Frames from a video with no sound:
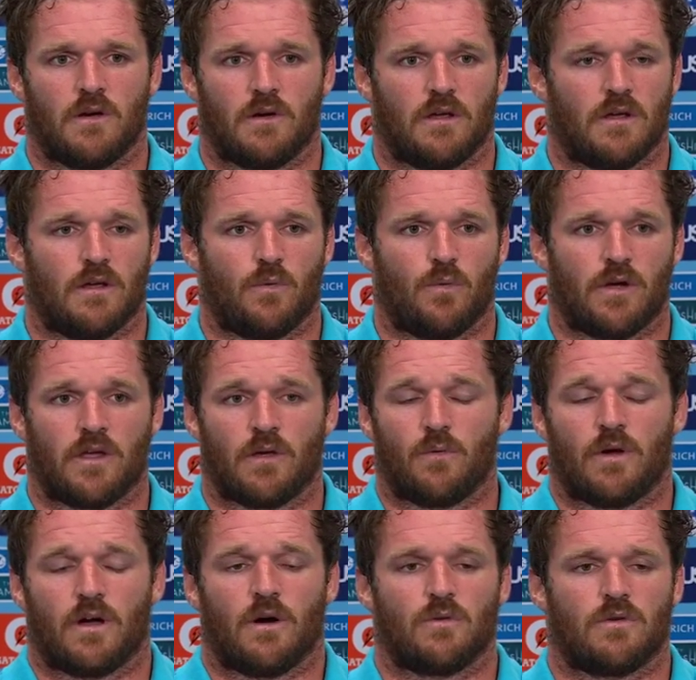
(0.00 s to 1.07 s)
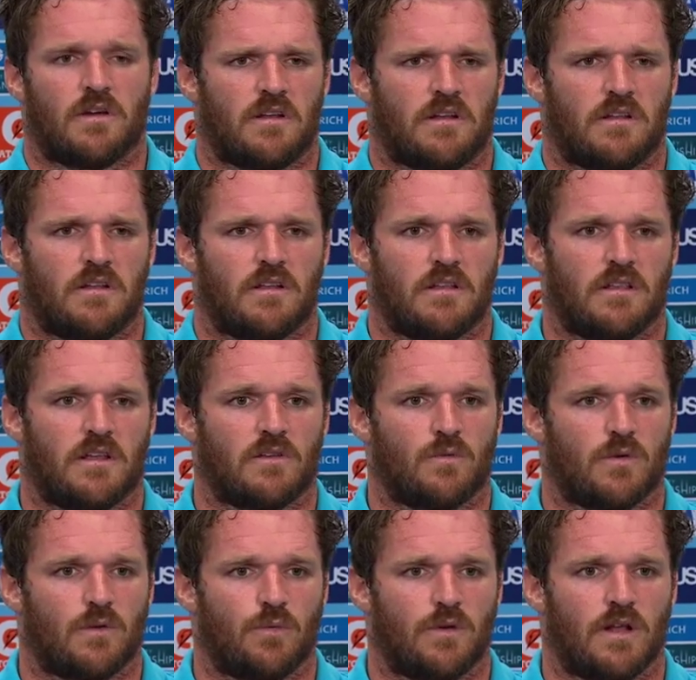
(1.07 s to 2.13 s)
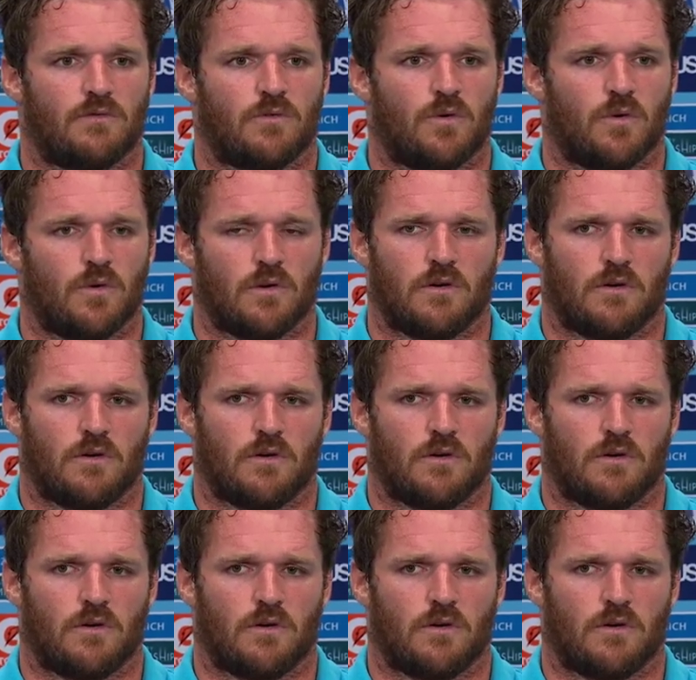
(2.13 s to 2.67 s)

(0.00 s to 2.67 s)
uh, week in week out, and that's what we love to do.